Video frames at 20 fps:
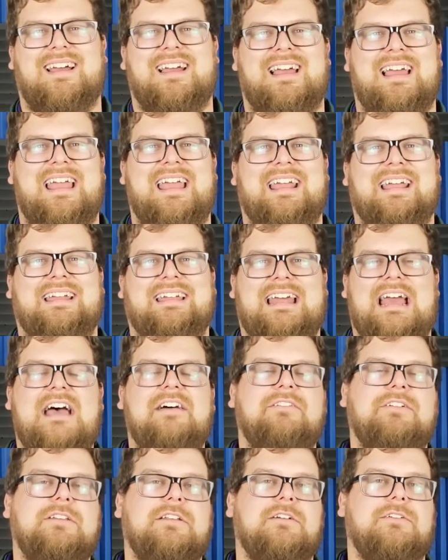and
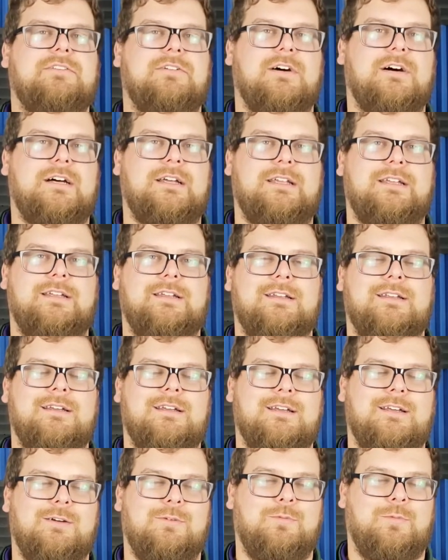having their fun,
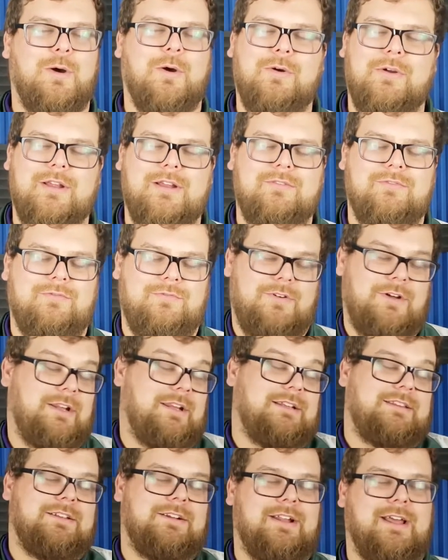poking fun
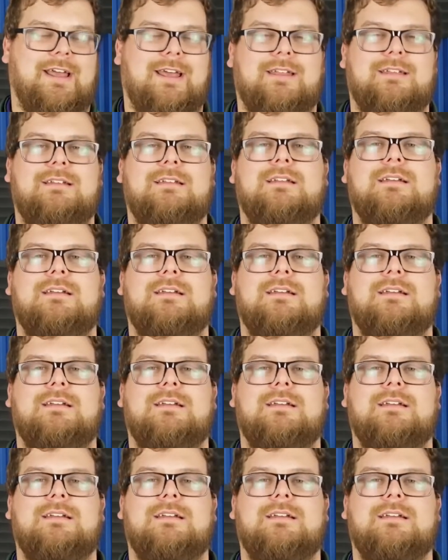at their dad,